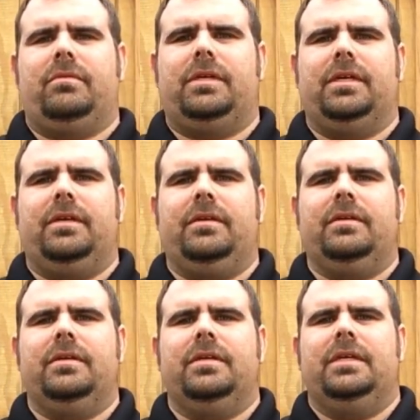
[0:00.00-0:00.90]
Okay,
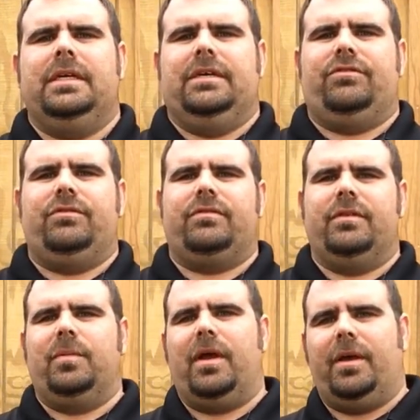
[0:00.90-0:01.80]
as you can
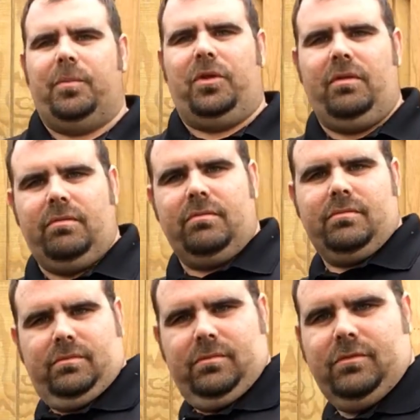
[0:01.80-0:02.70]
see behind me,
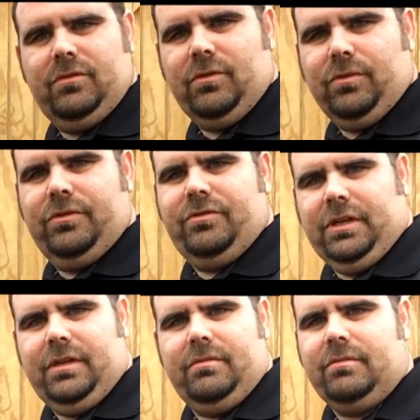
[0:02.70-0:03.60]
storage
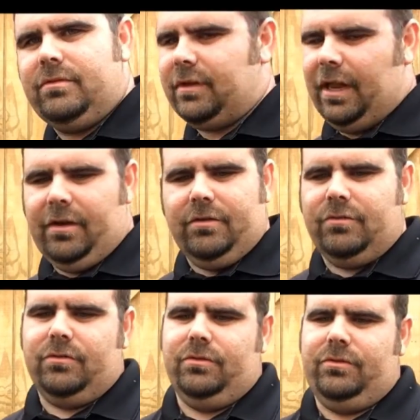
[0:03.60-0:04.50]
shed, standard
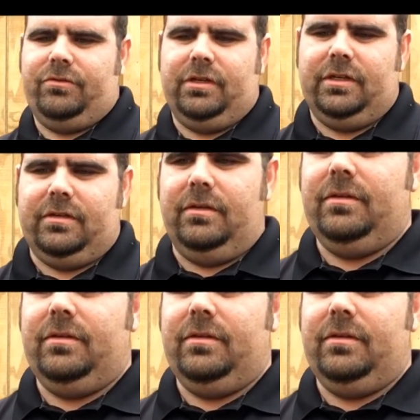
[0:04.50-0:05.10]
storage shed.